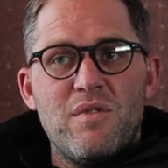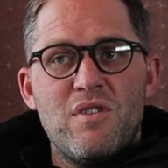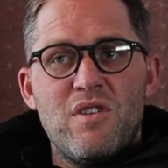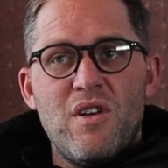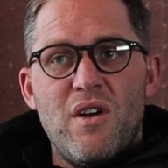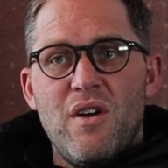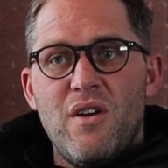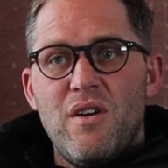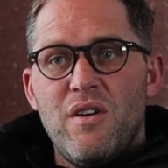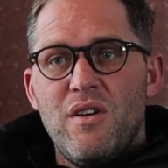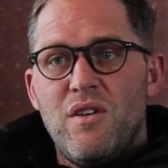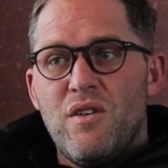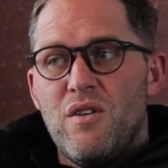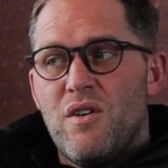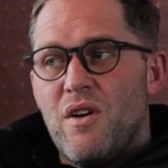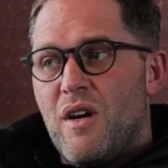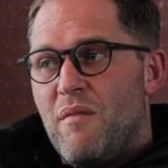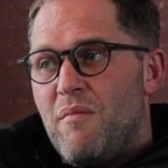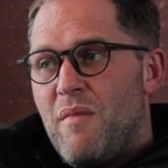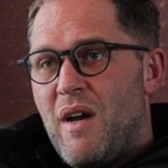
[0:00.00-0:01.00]
So you
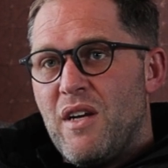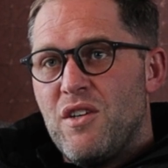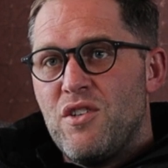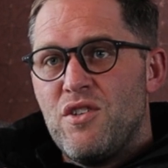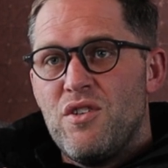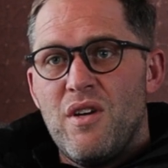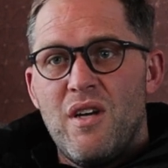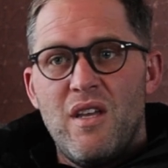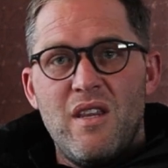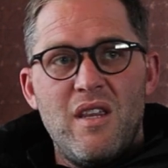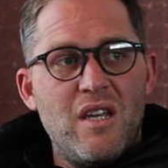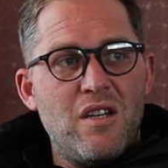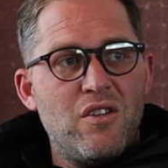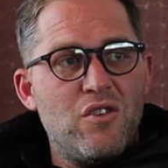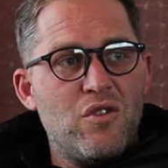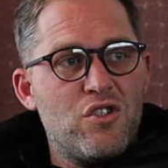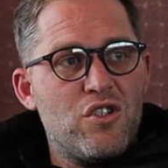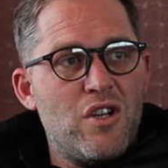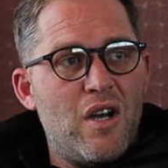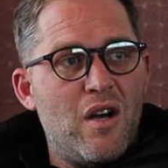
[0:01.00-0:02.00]
got to make sure
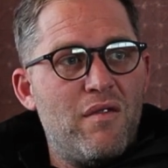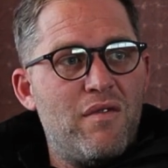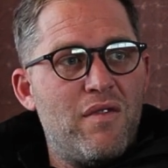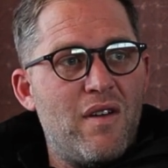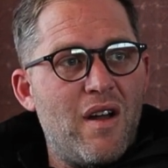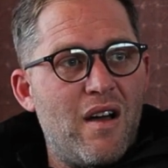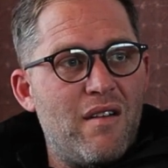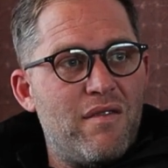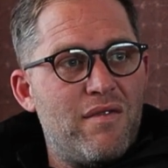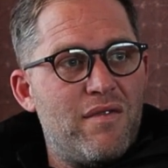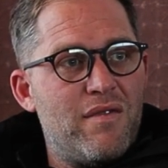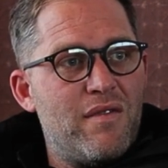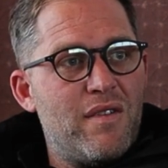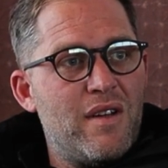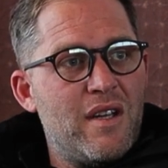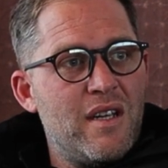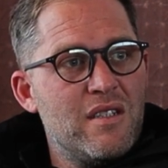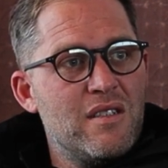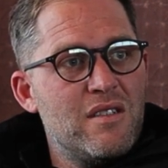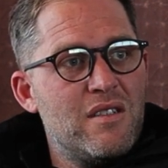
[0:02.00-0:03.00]
that your shelf life
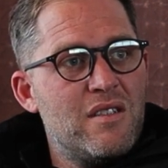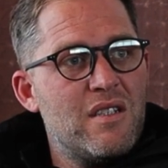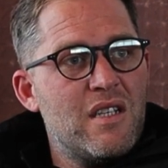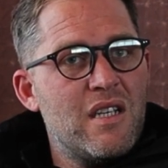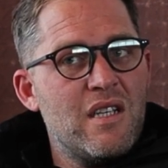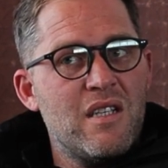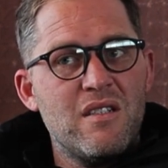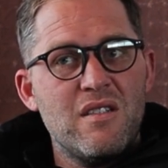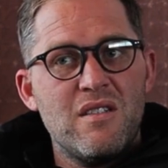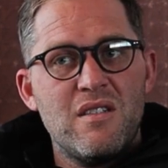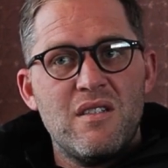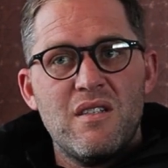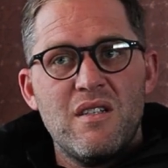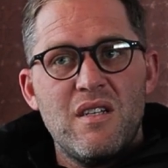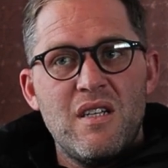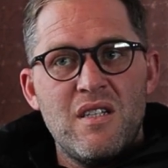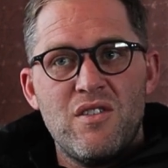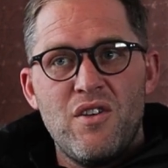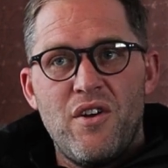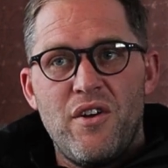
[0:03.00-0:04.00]
is
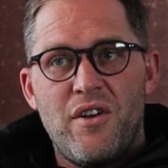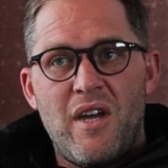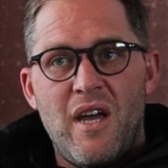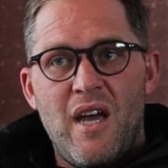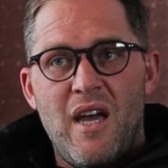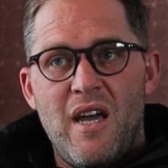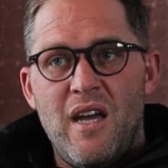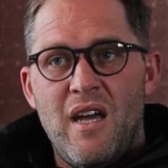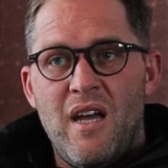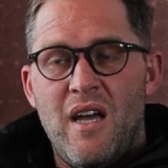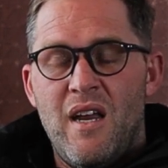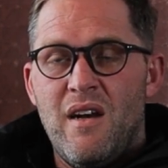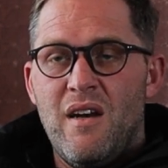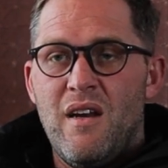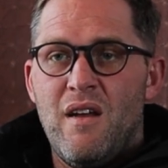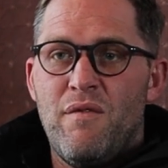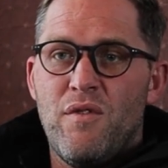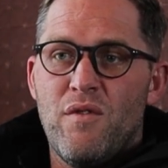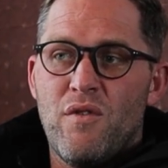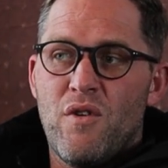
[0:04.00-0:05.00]
okay.
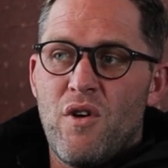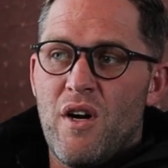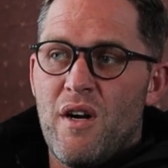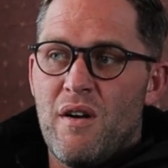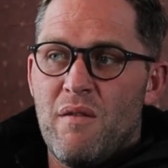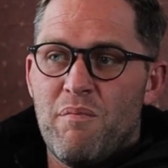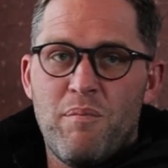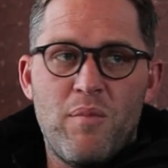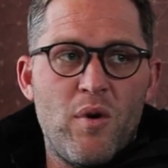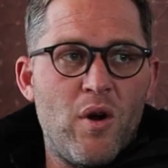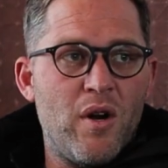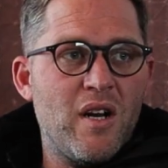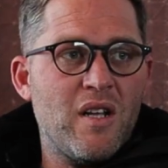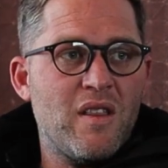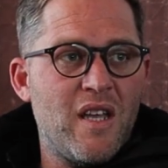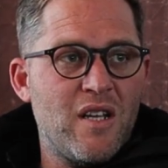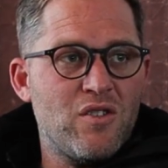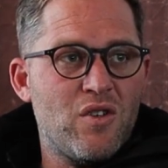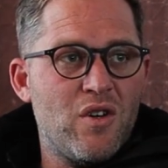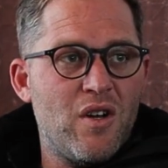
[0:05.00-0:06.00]
And if you've got a
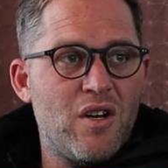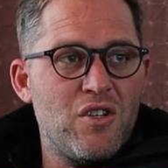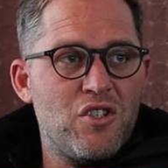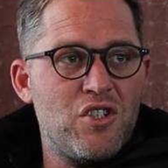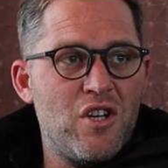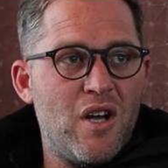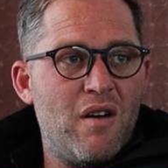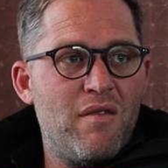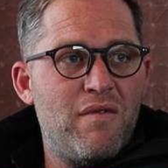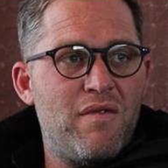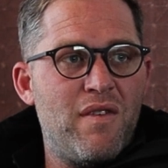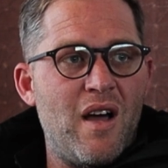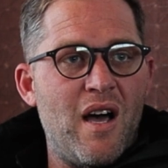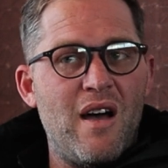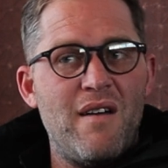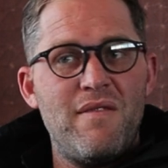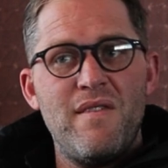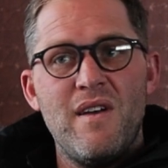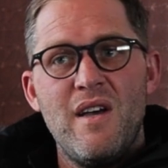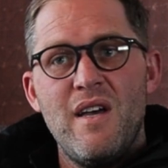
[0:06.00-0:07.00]
product that's got a shelf
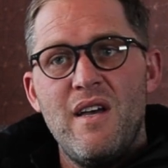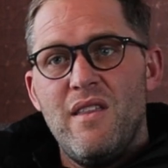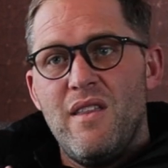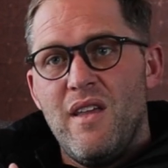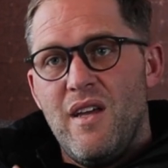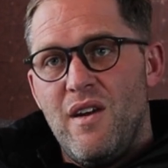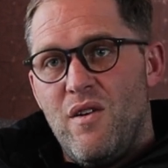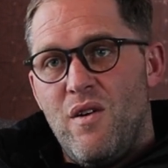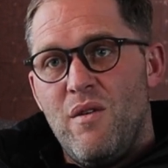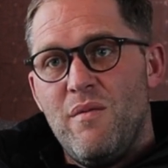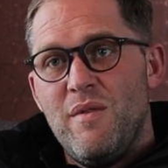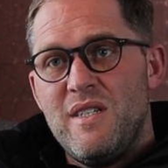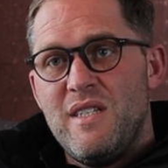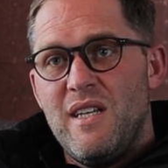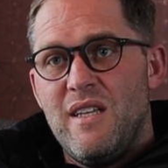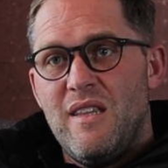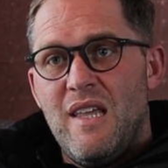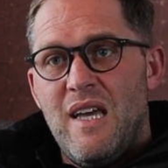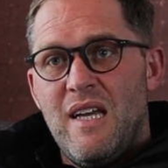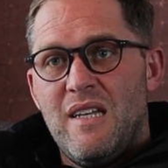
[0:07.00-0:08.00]
life, then
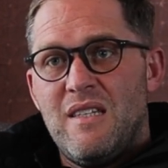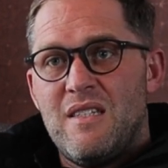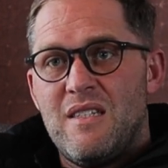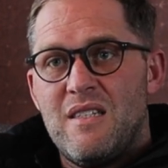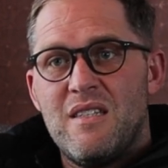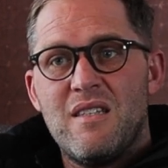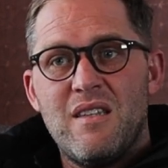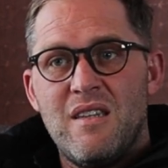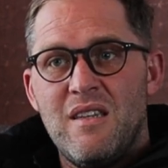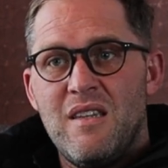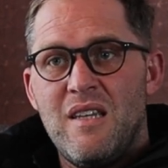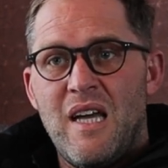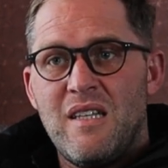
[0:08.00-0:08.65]
obviously that's